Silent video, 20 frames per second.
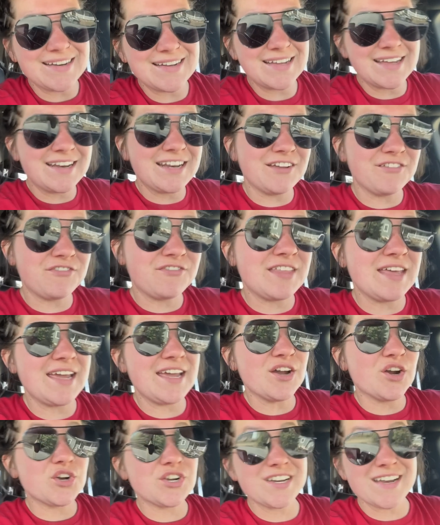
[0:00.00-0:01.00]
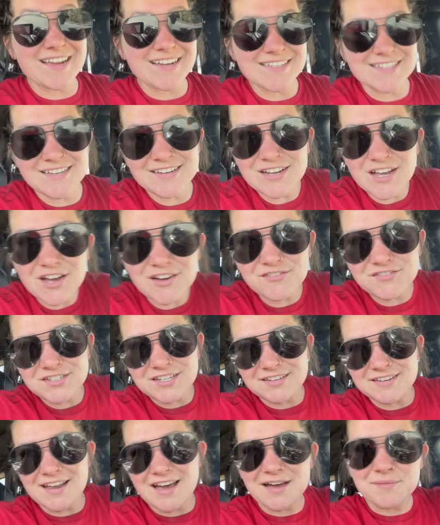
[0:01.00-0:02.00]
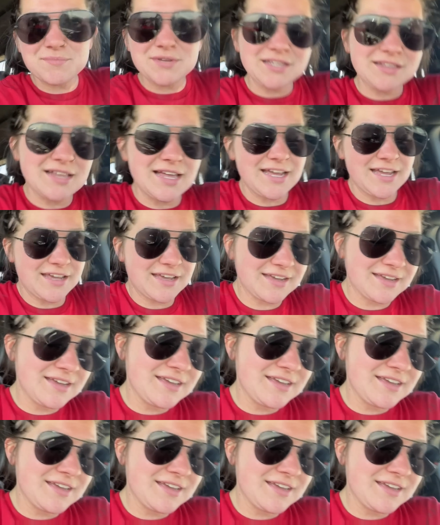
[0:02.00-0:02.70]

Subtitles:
And if they are nice enough to not be like